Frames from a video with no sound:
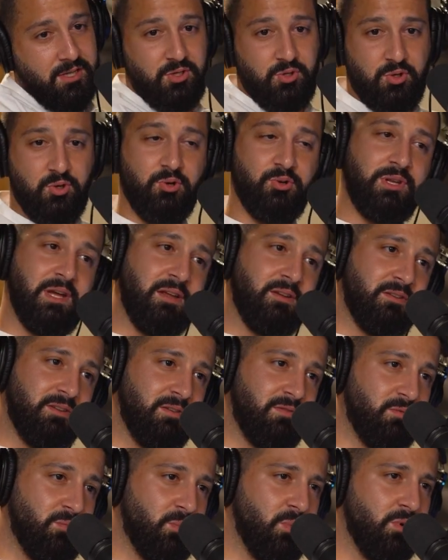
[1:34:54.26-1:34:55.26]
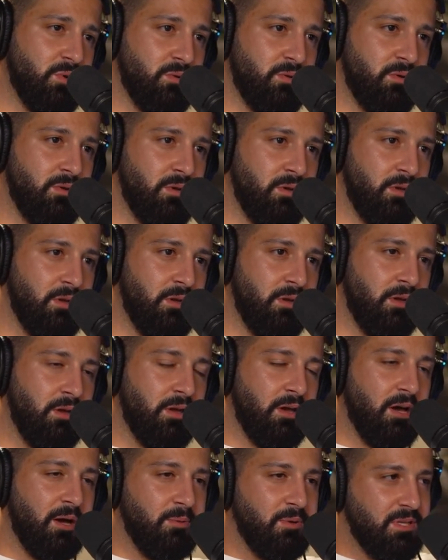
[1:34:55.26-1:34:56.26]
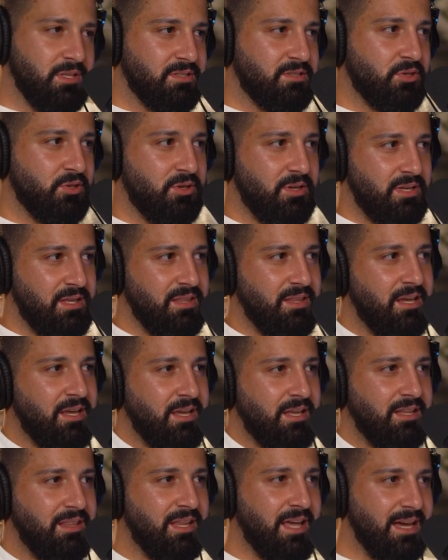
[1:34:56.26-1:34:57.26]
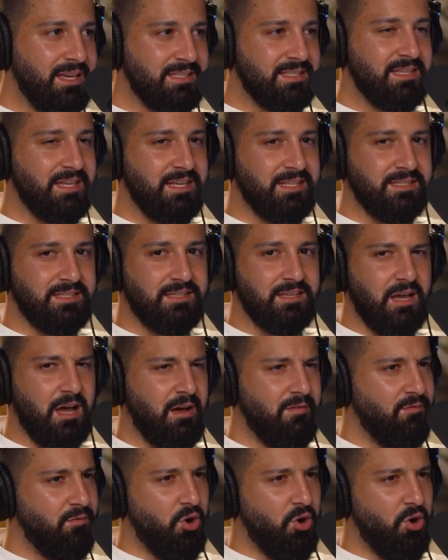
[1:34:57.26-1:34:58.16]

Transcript: and you go down a different road. I mean, so in that sense,